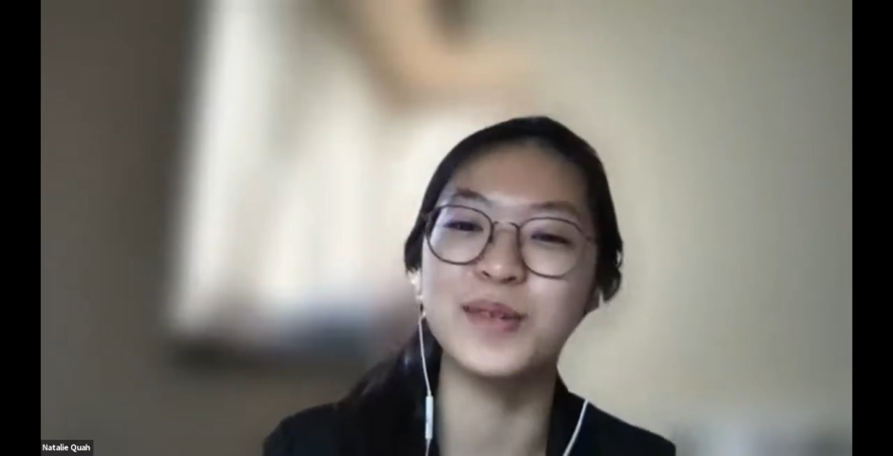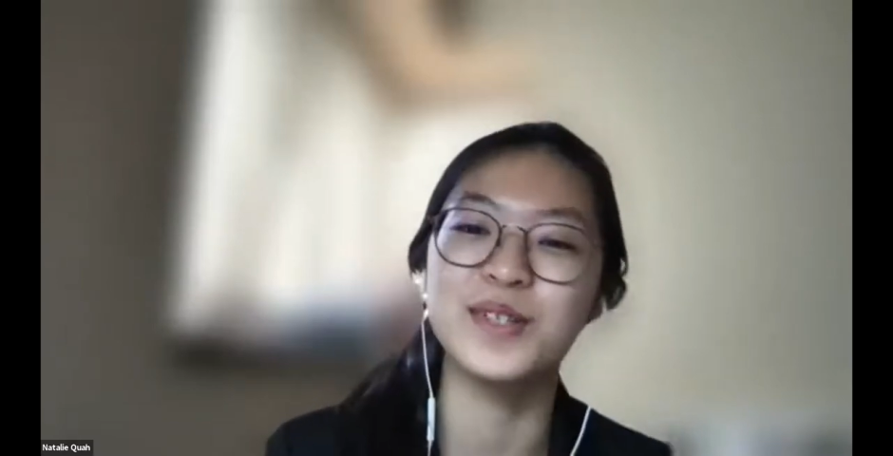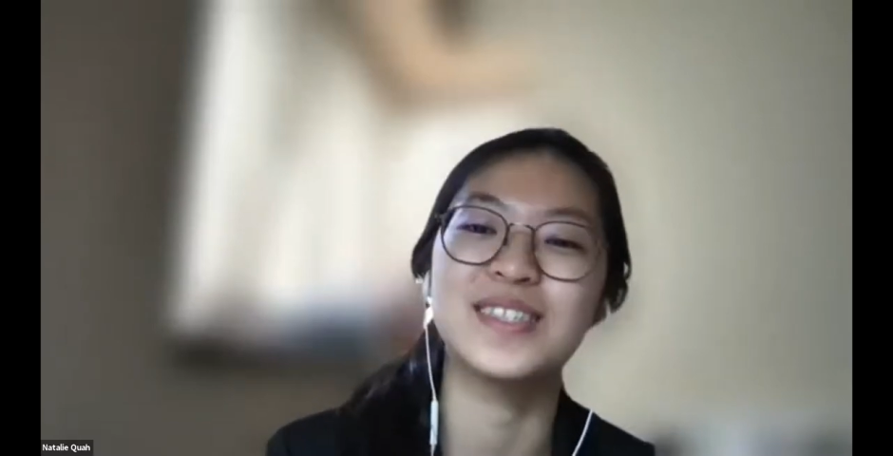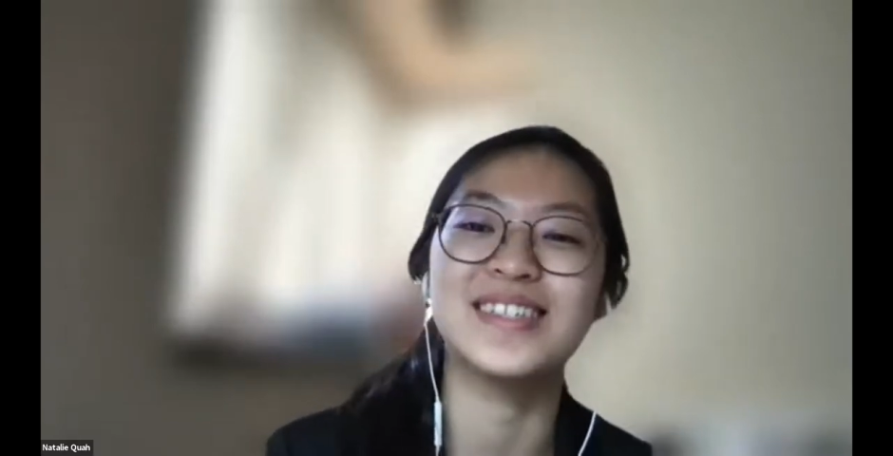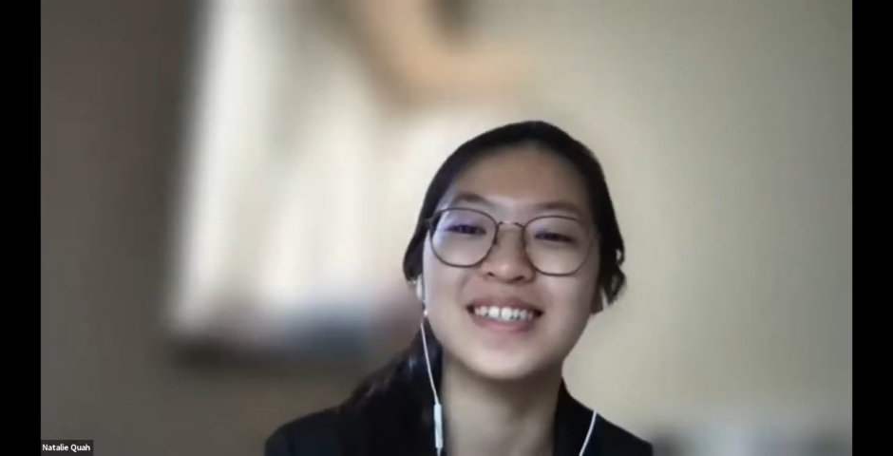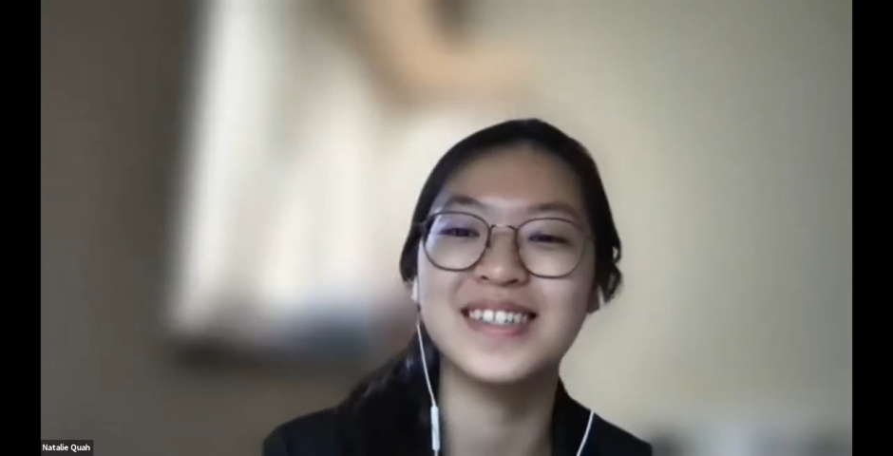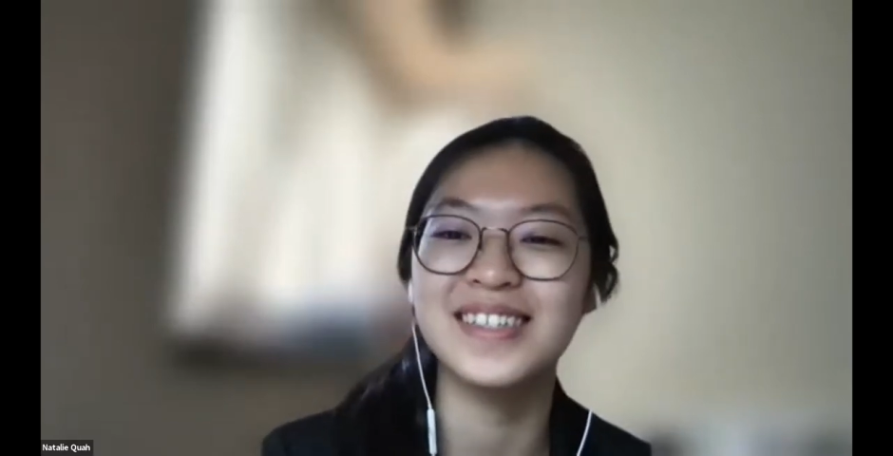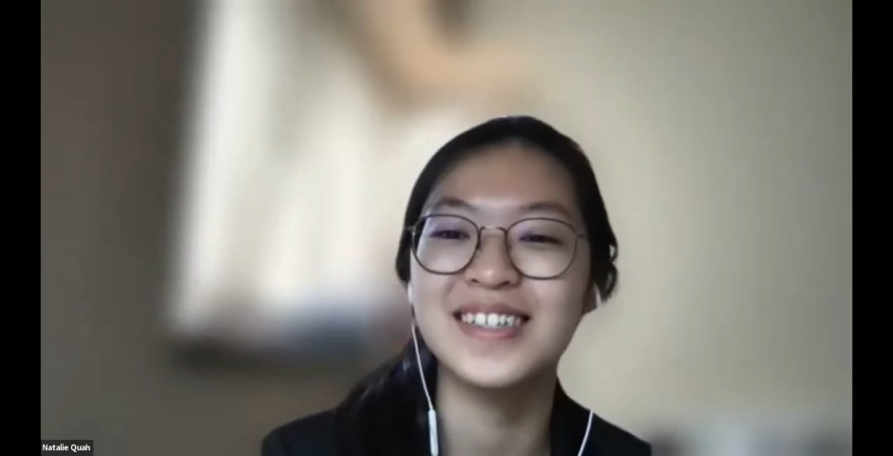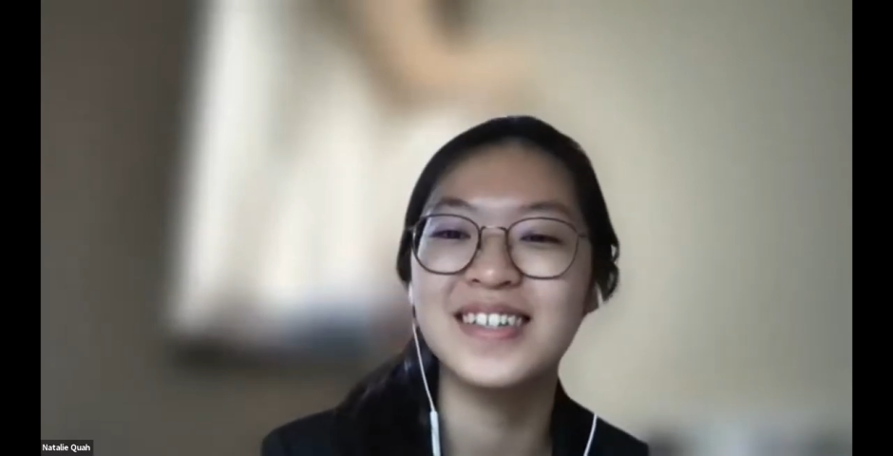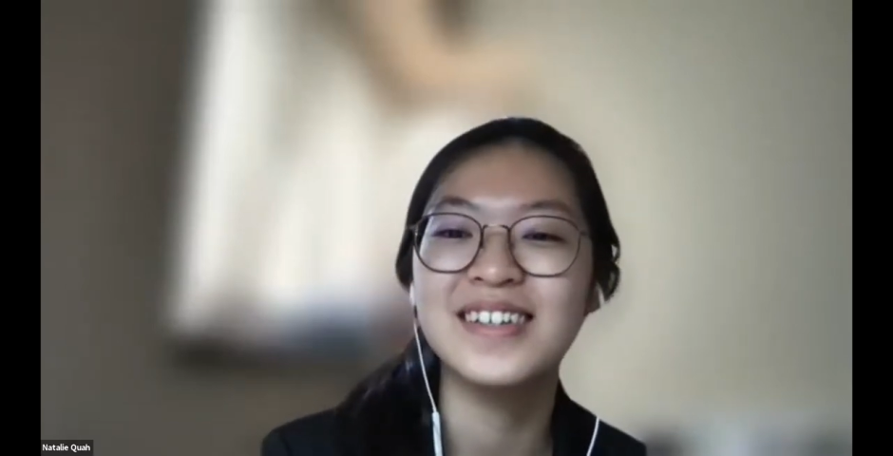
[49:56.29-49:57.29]
on things.
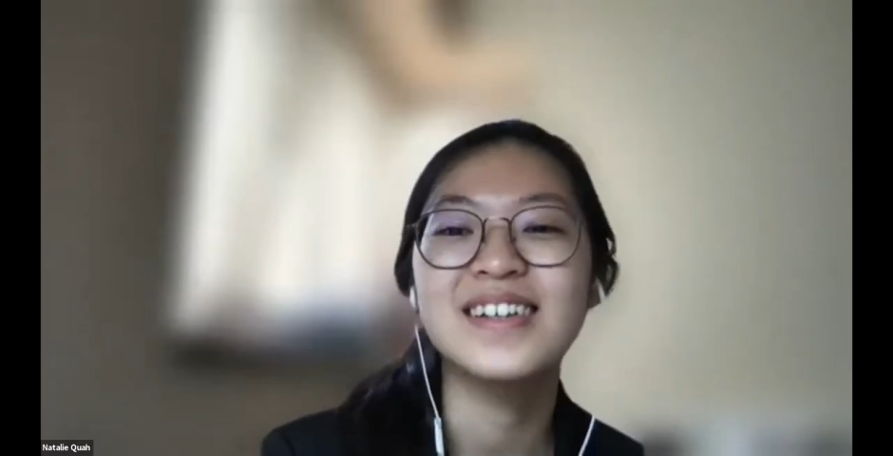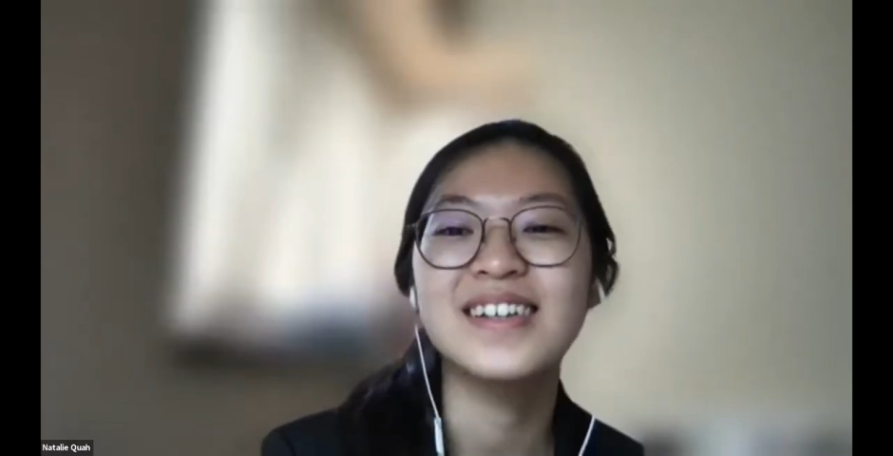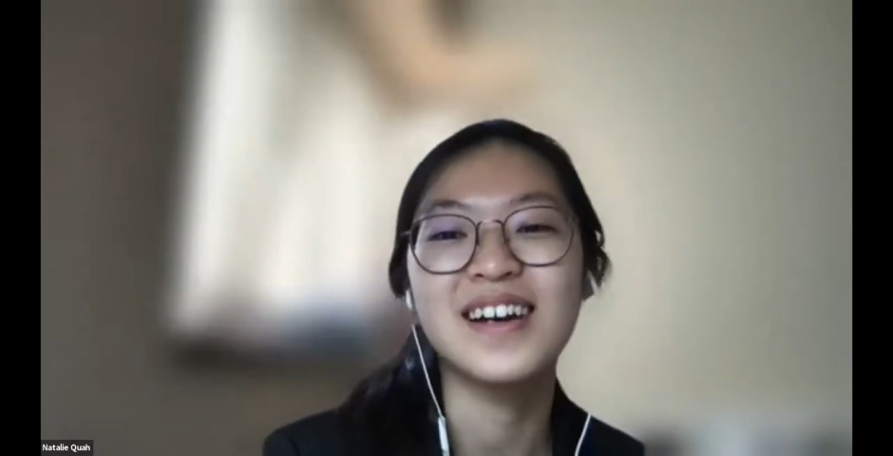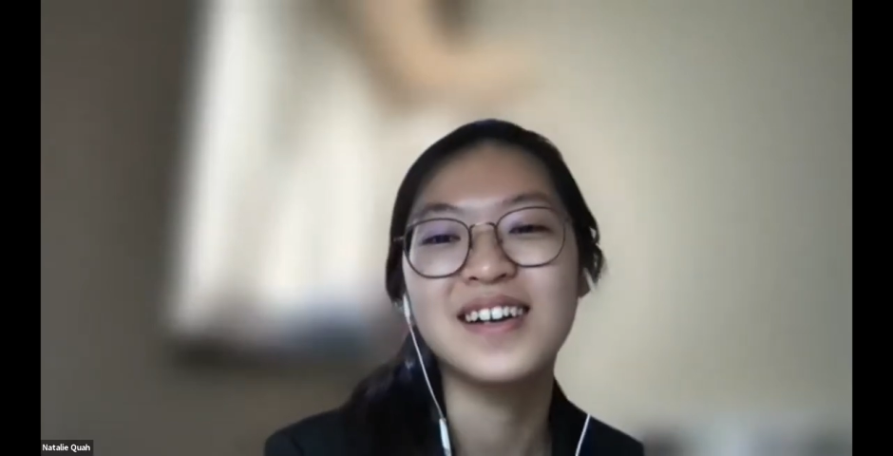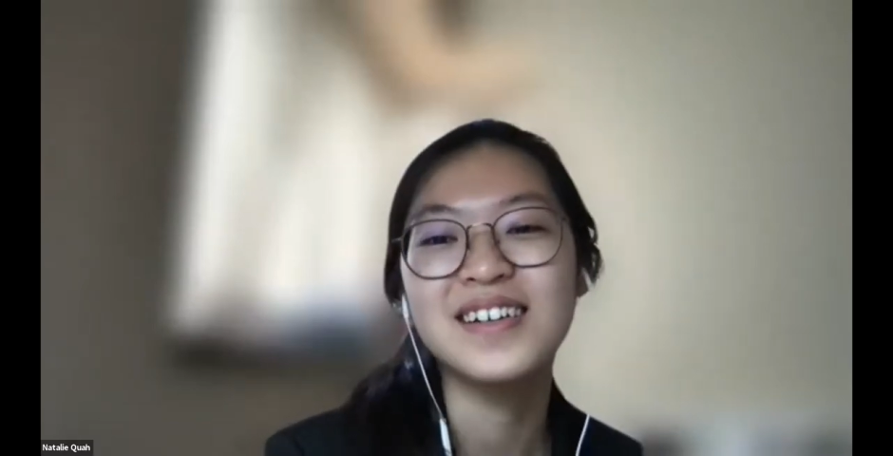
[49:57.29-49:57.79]
Yeah.